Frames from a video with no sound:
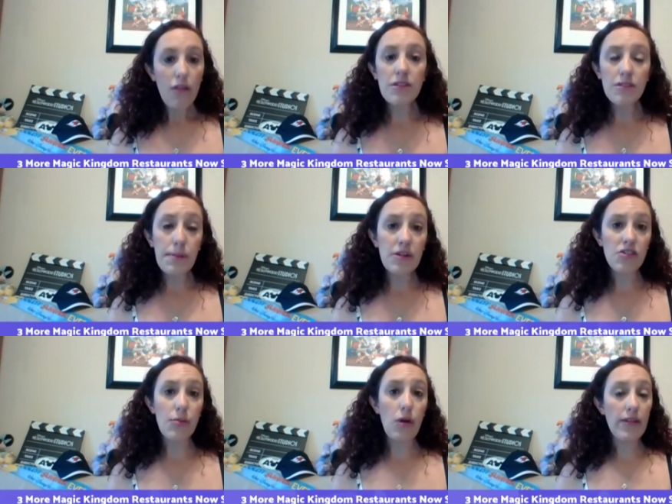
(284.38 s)
This
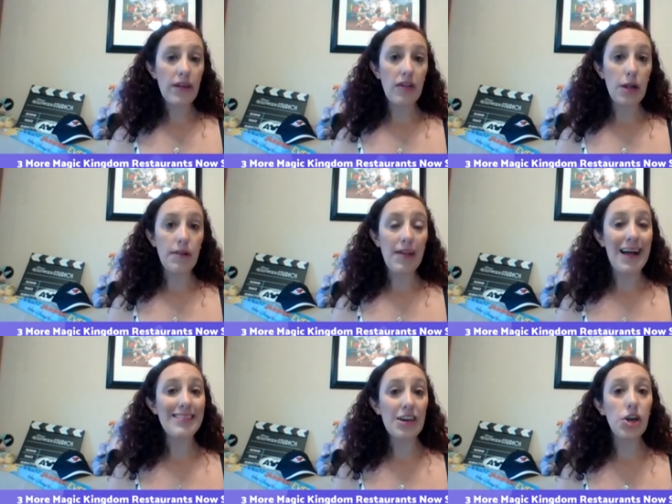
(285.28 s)
appears to be only available
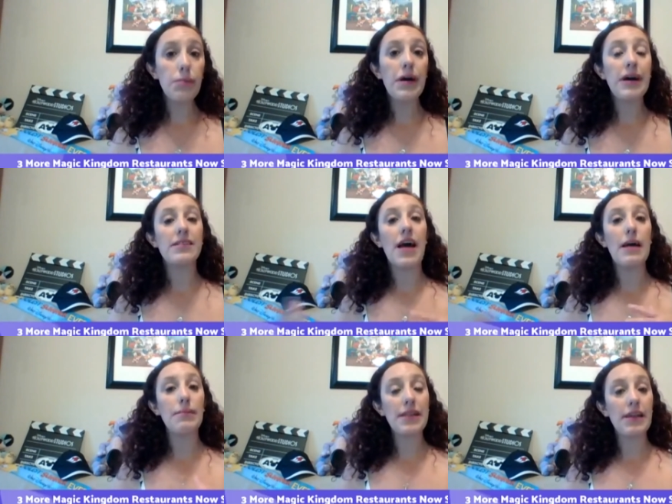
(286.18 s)
at dinner, but
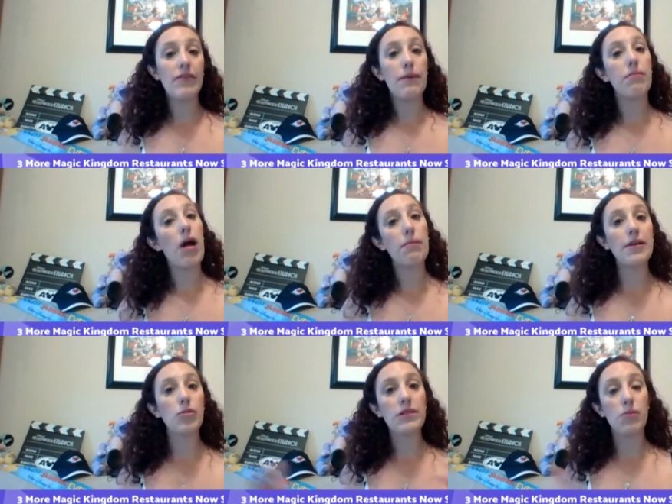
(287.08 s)
I believe that
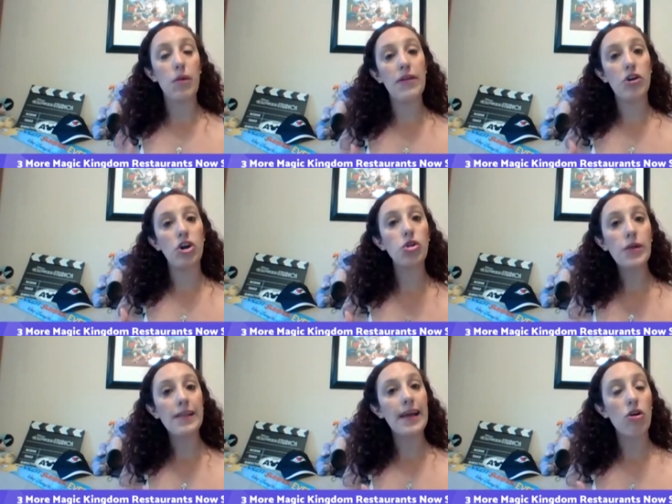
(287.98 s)
probably the reason why they're
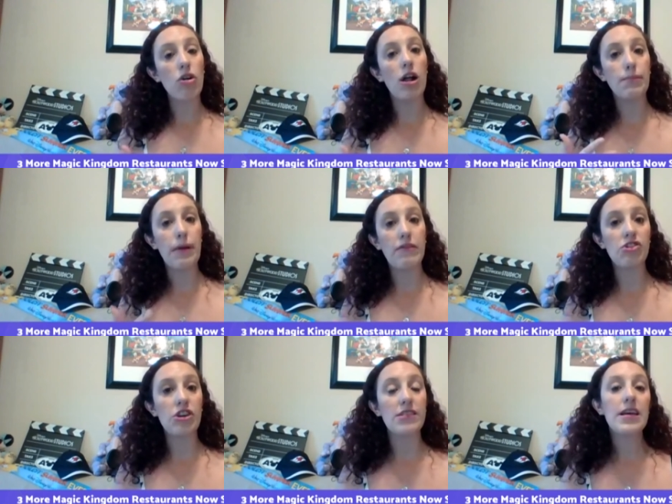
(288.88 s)
including the alcoholic
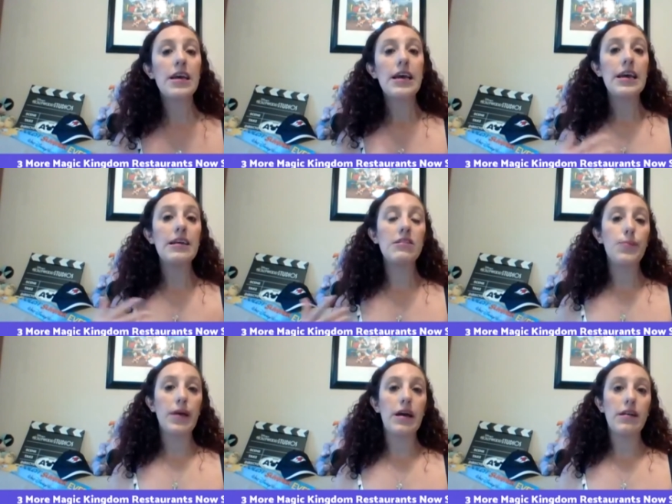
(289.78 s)
beverages is
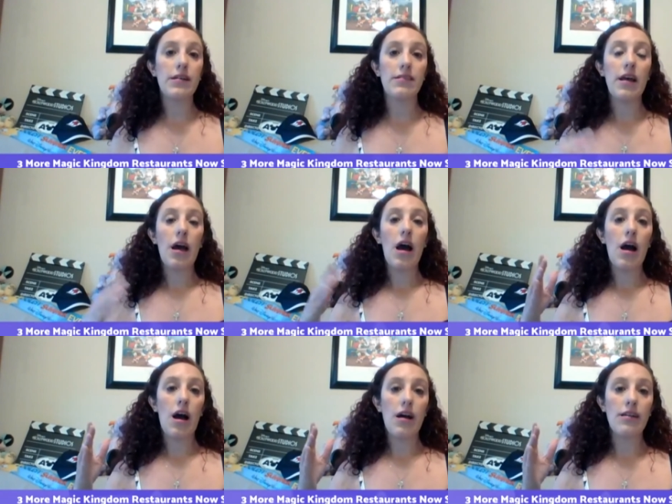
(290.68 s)
because
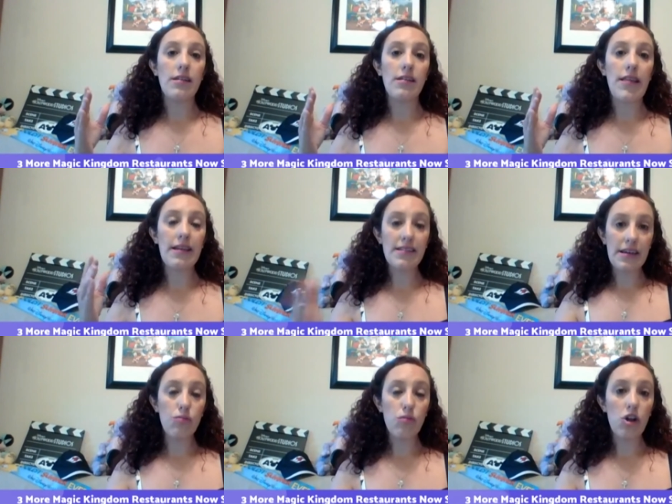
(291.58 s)
they
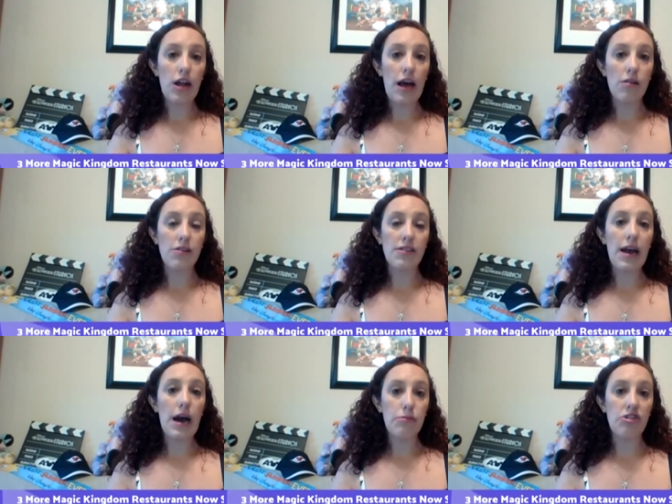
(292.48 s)
did roll out
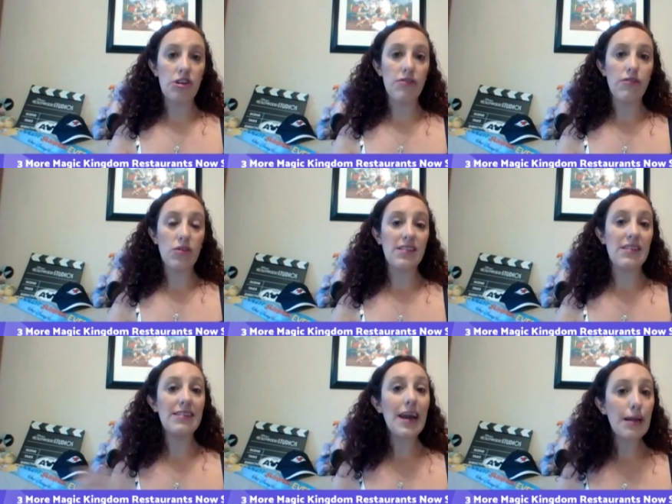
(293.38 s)
the option for
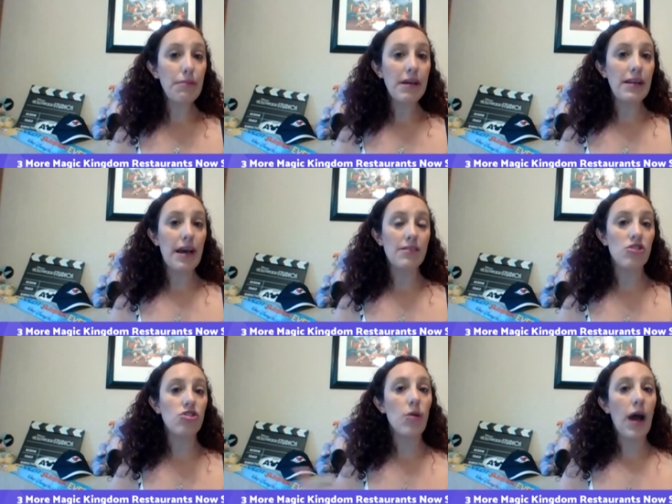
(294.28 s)
Disney Dining Plan
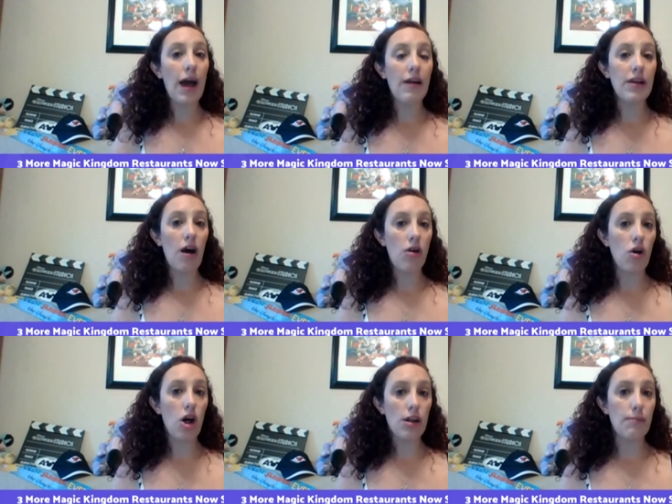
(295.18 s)
guests to have an
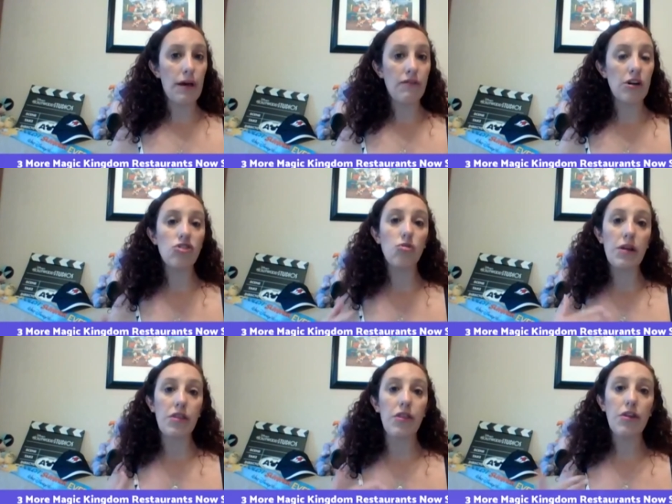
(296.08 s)
alcoholic beverage
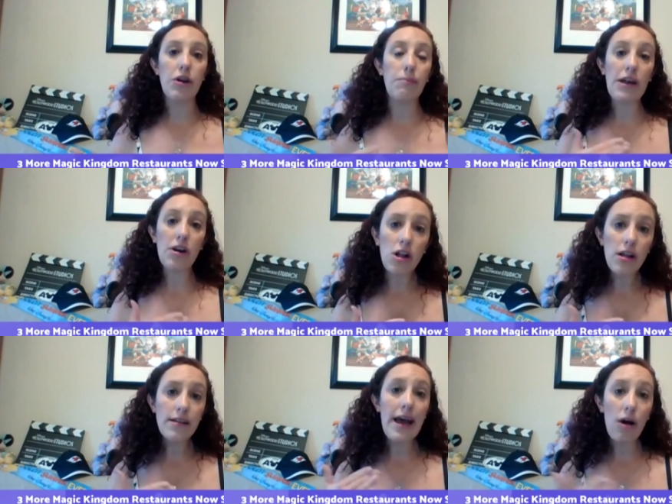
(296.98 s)
with their
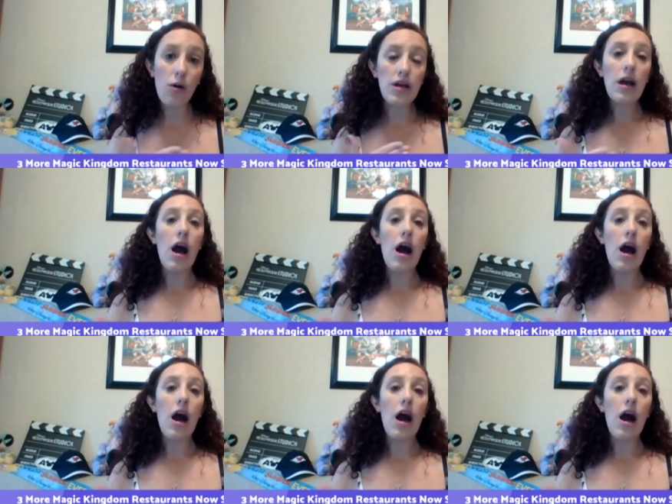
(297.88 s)
meal now.